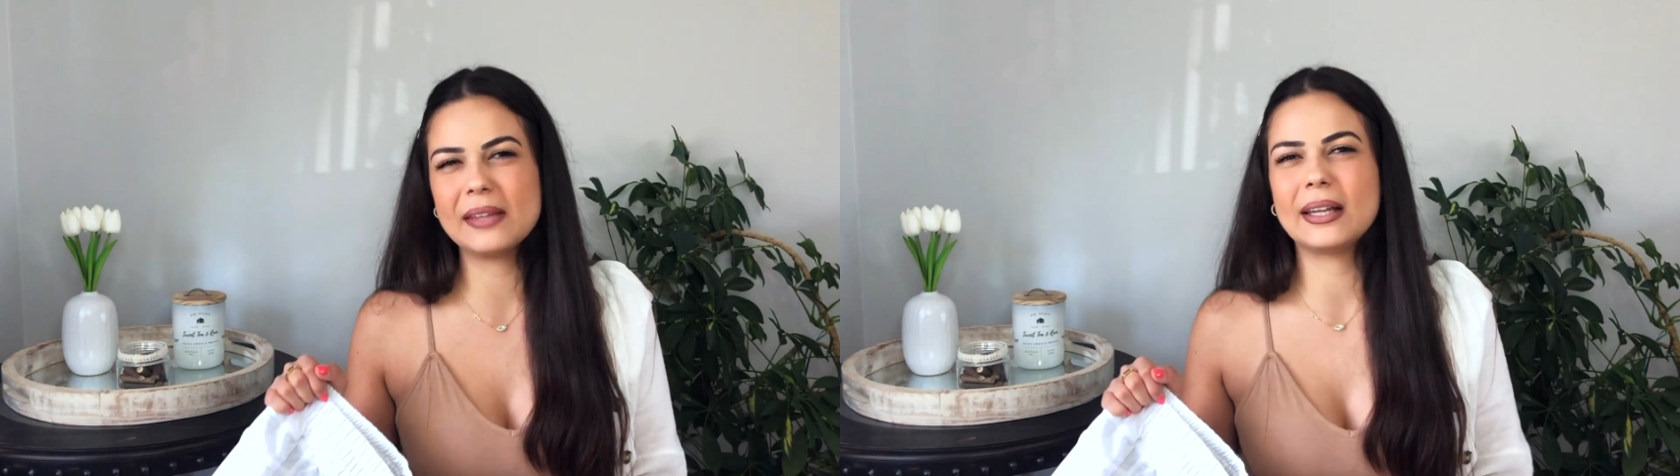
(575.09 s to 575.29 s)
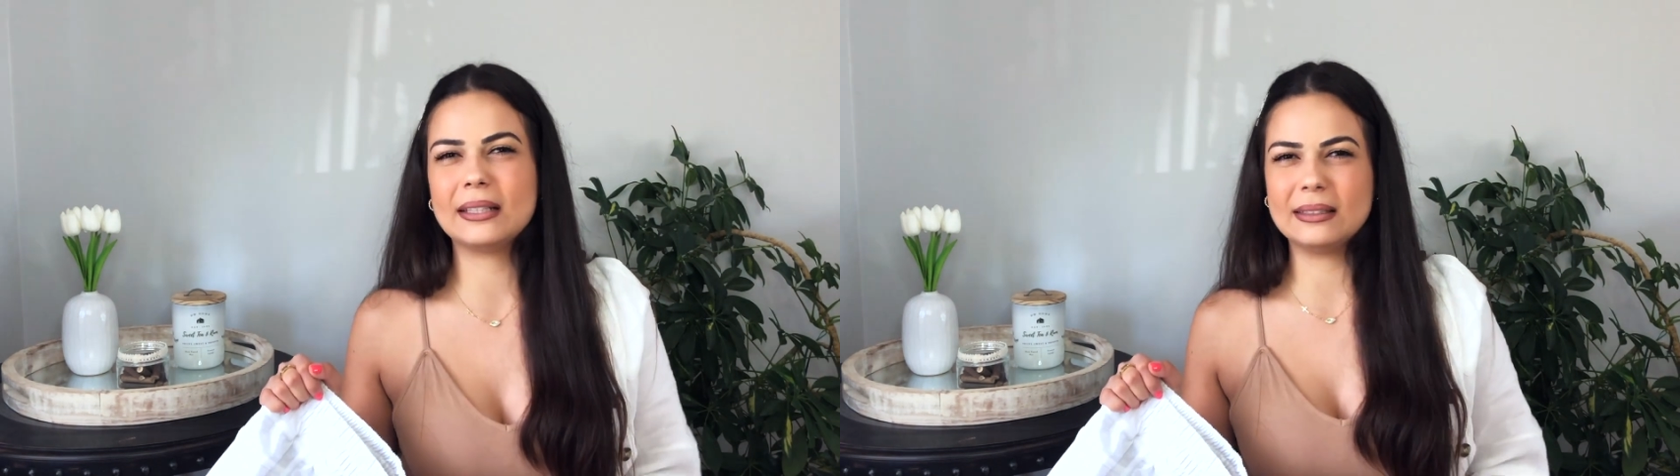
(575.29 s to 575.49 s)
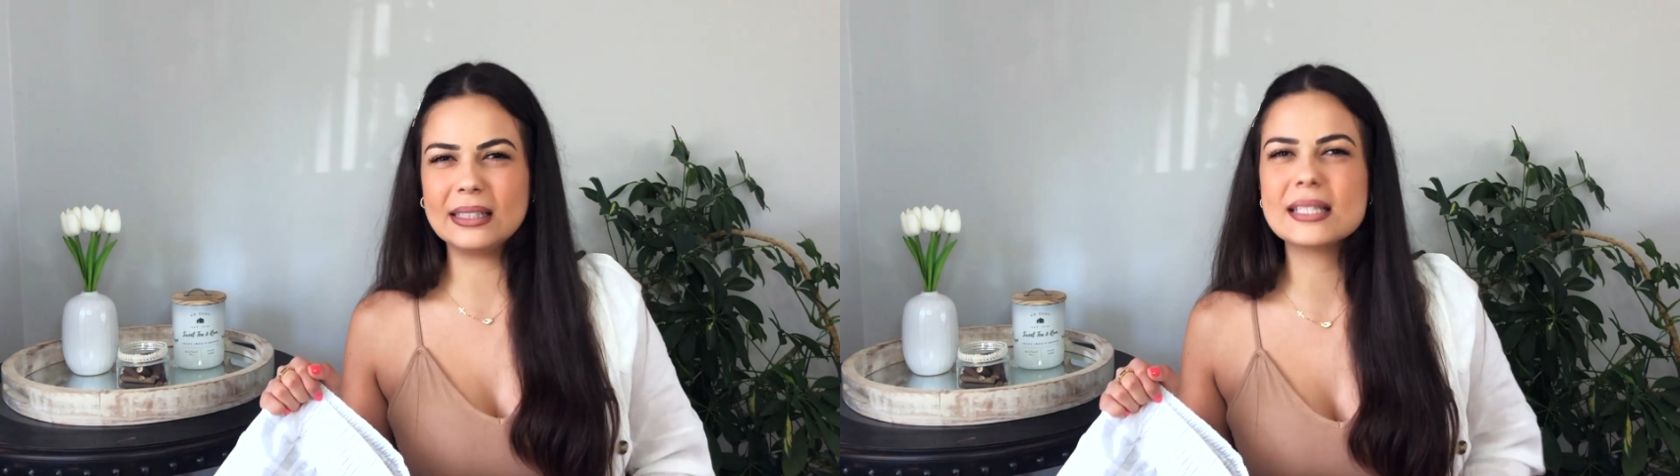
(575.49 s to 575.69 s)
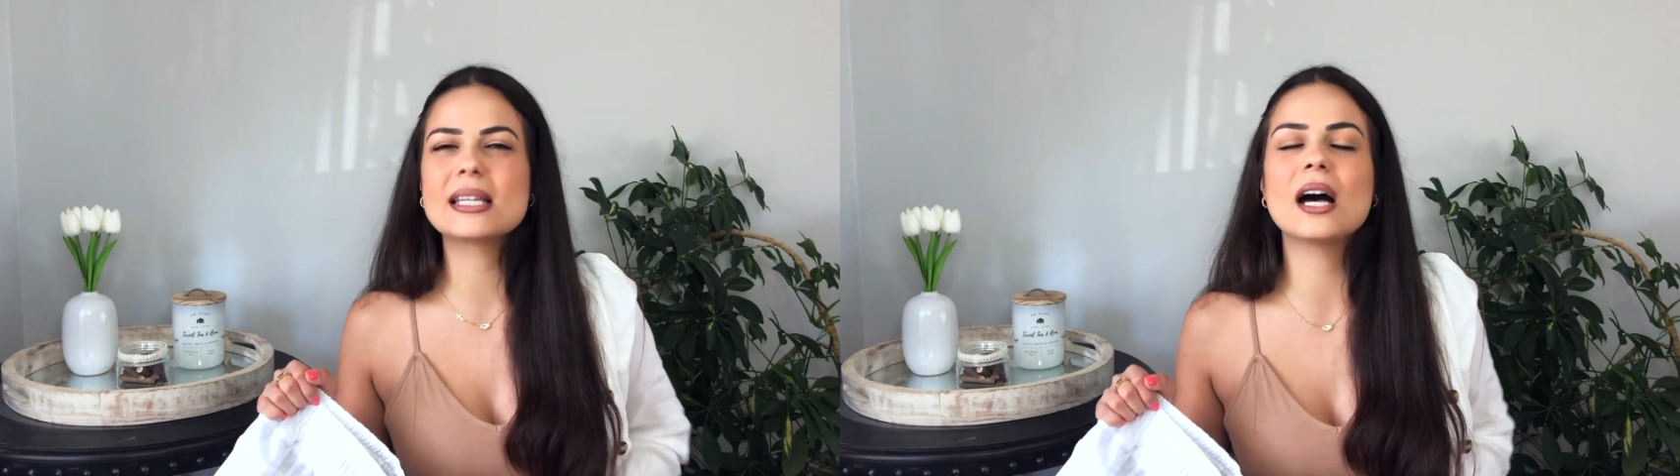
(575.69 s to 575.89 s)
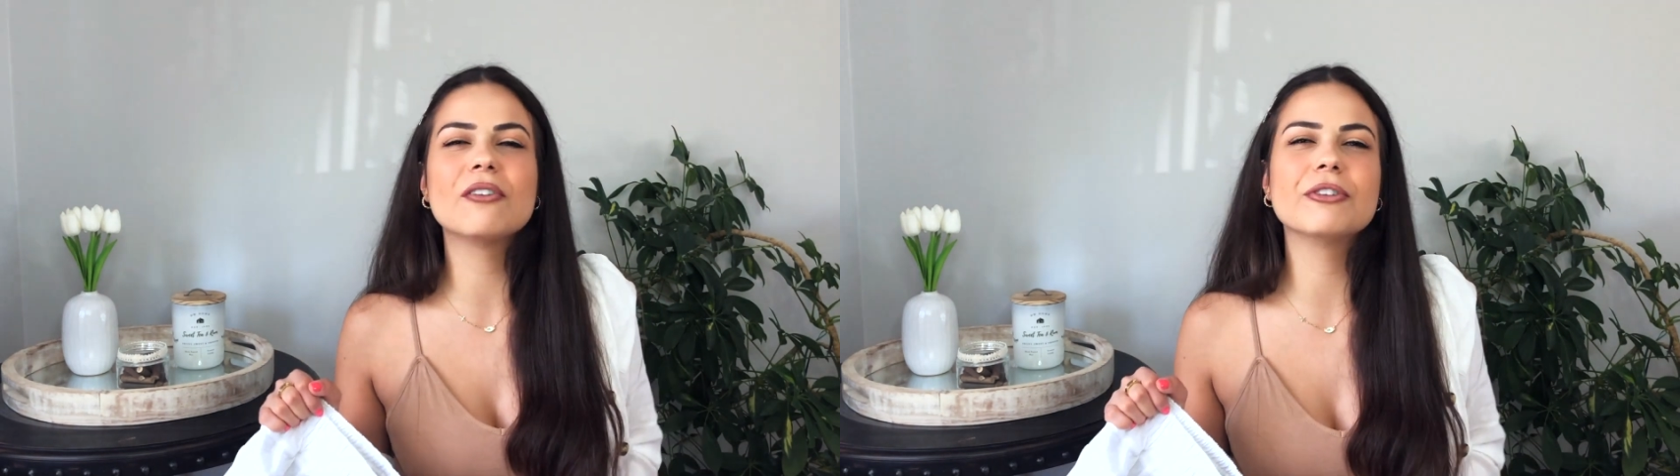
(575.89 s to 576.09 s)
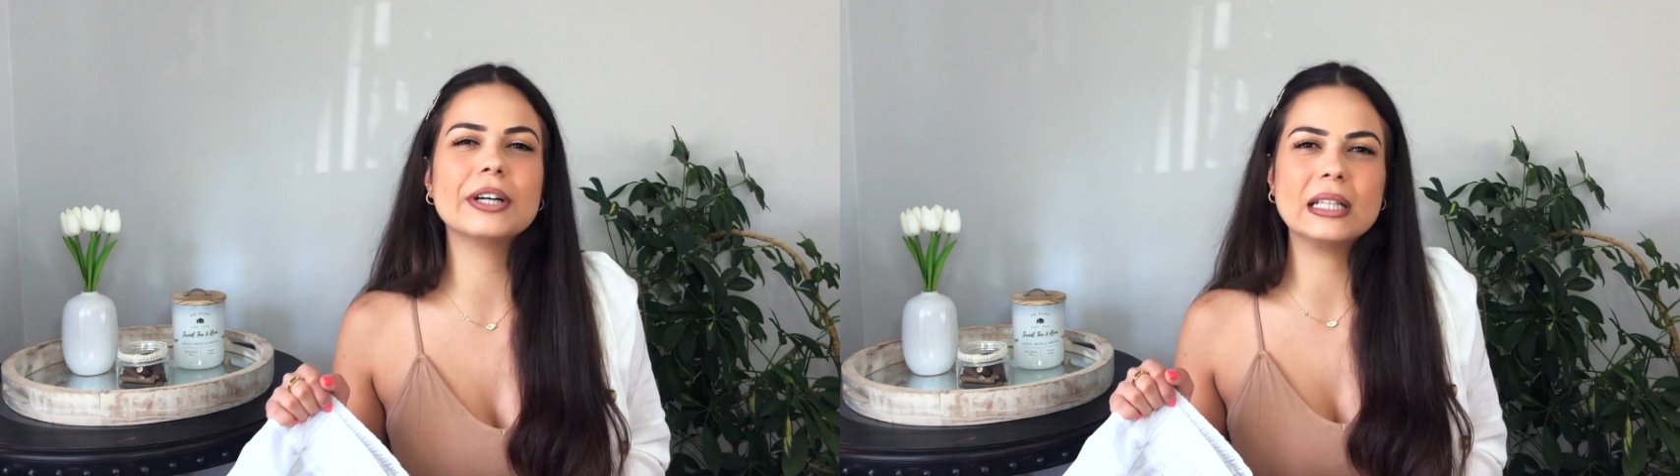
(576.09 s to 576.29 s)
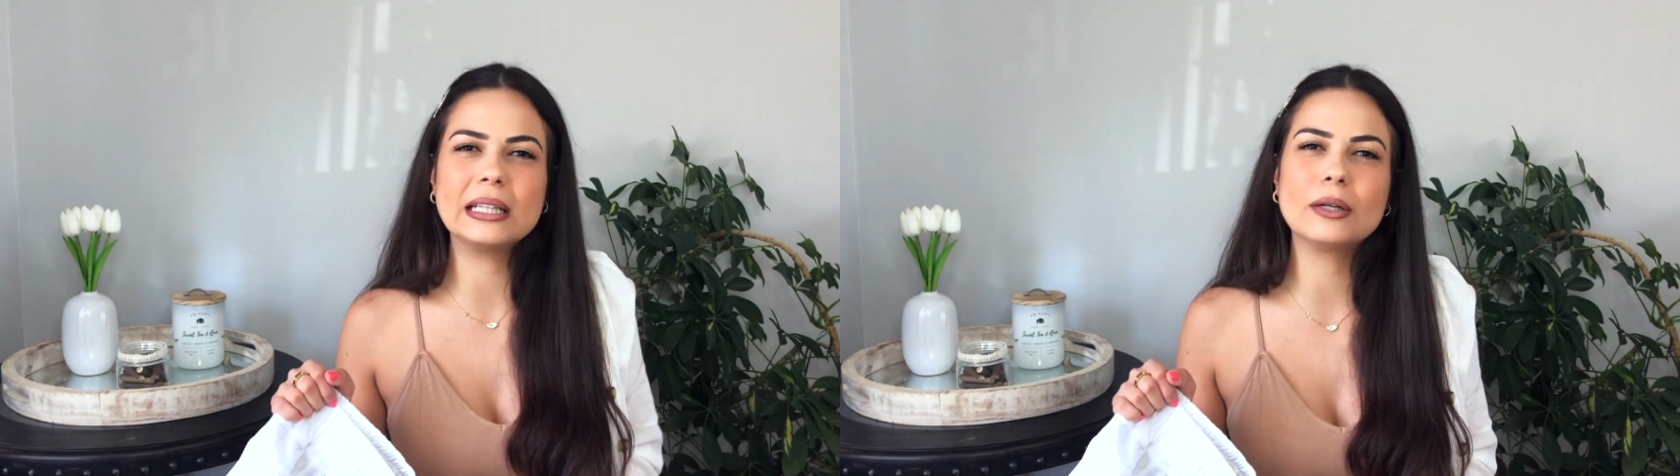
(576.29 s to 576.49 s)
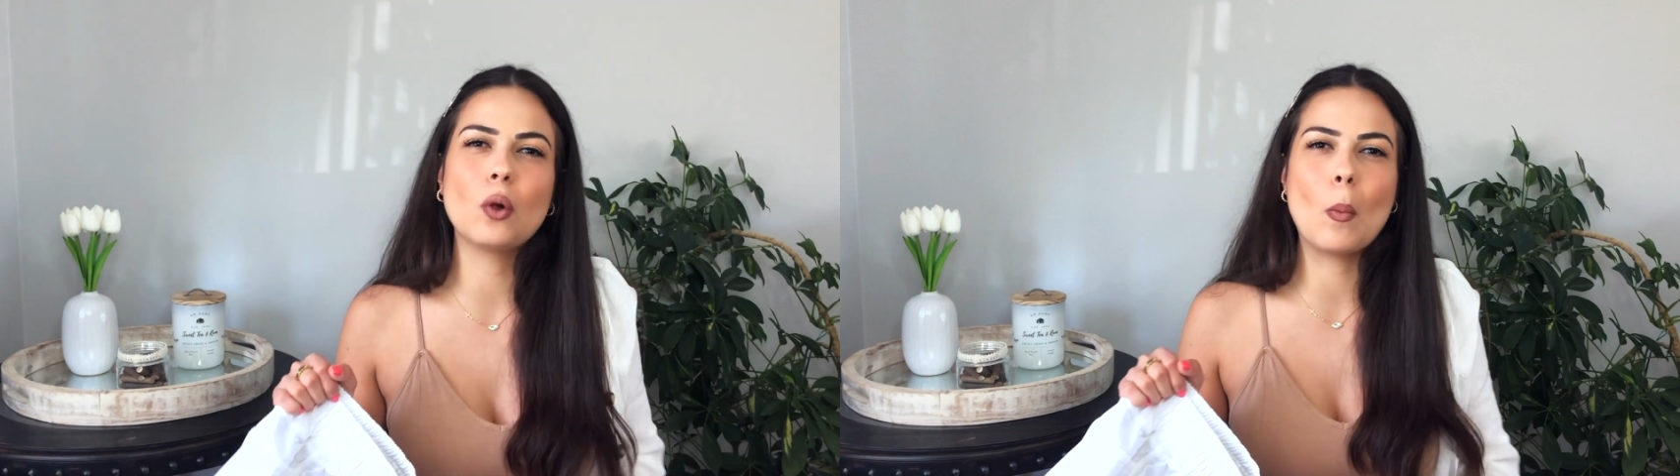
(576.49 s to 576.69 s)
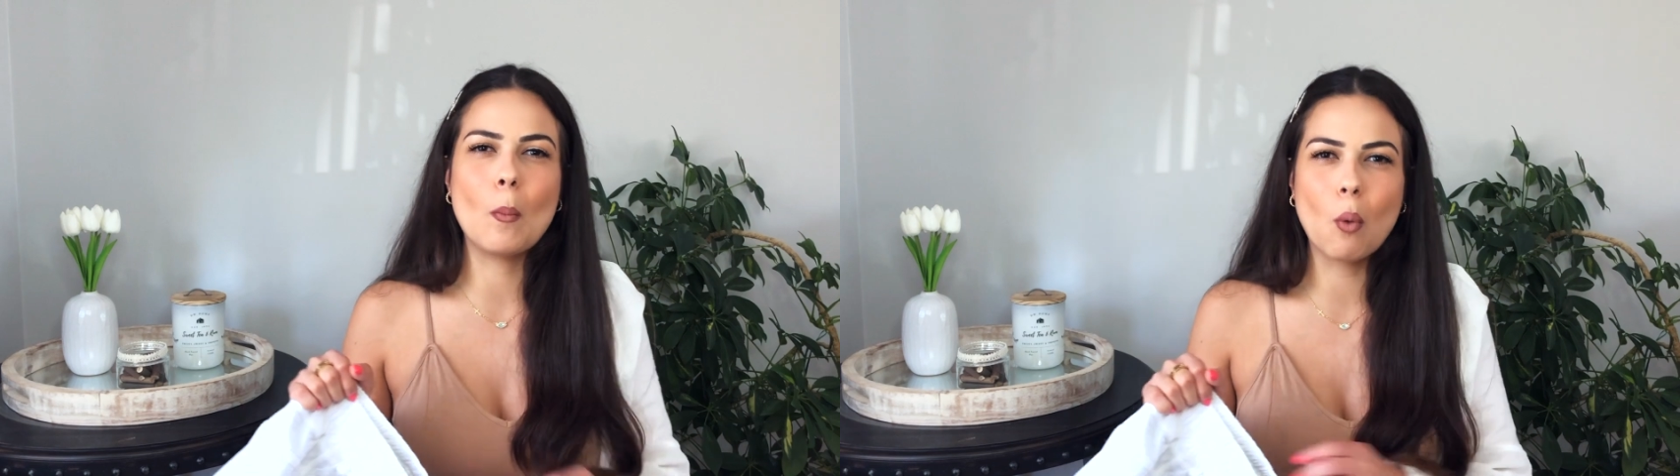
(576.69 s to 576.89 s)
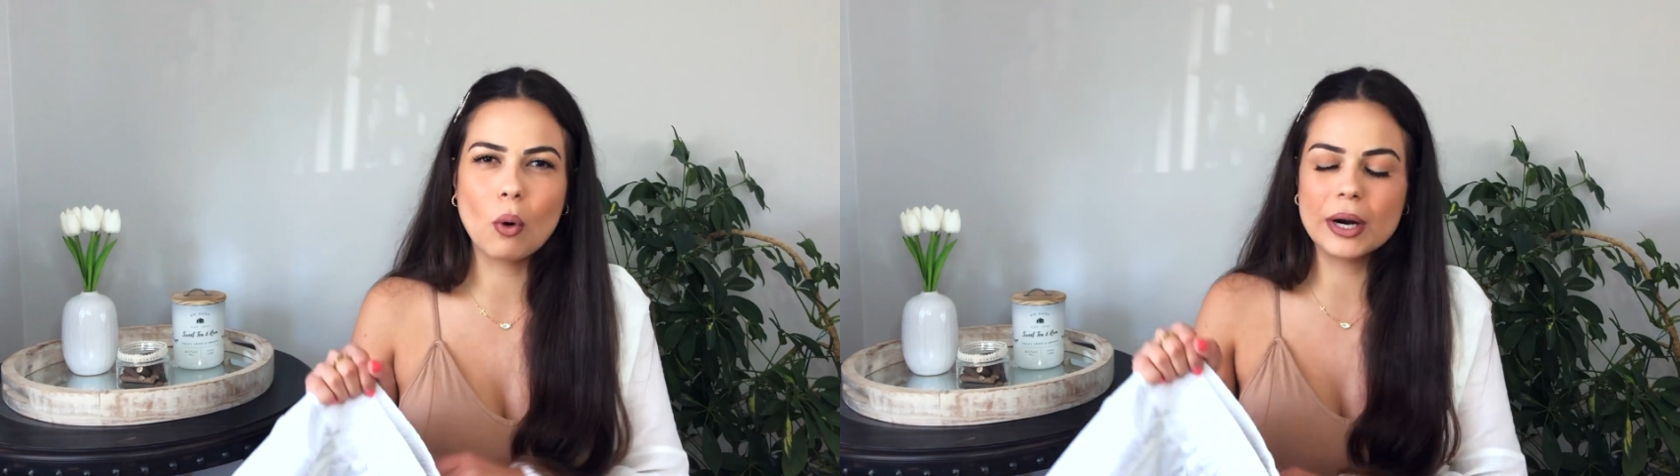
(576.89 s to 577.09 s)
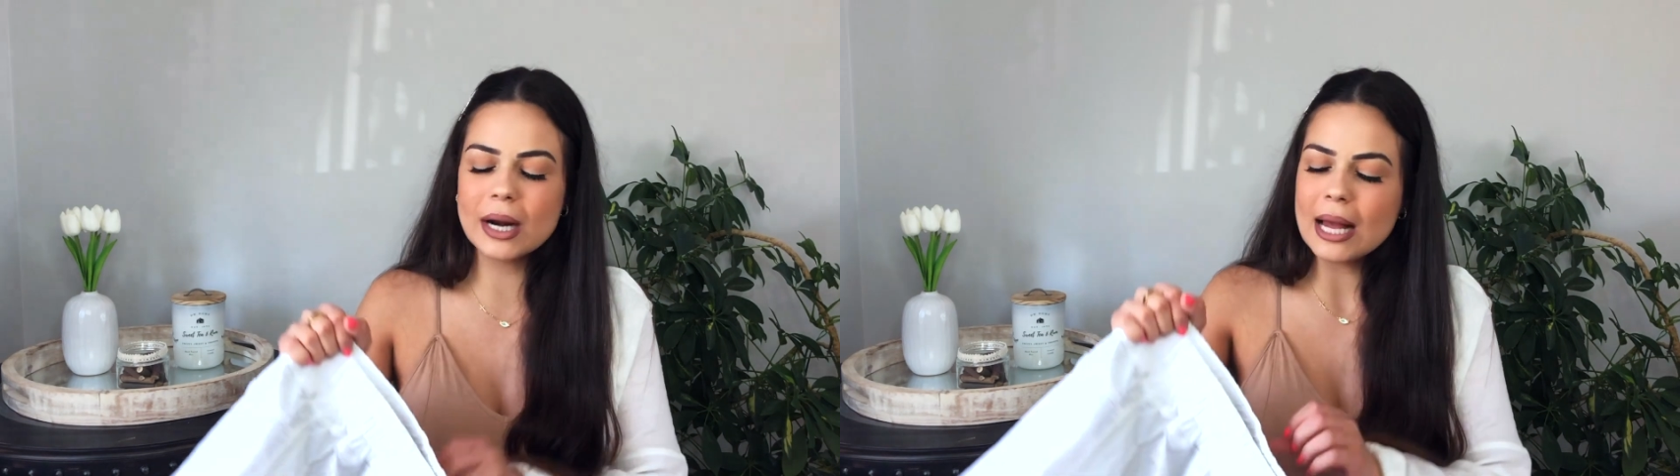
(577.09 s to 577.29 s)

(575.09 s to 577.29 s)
that does cover a little more,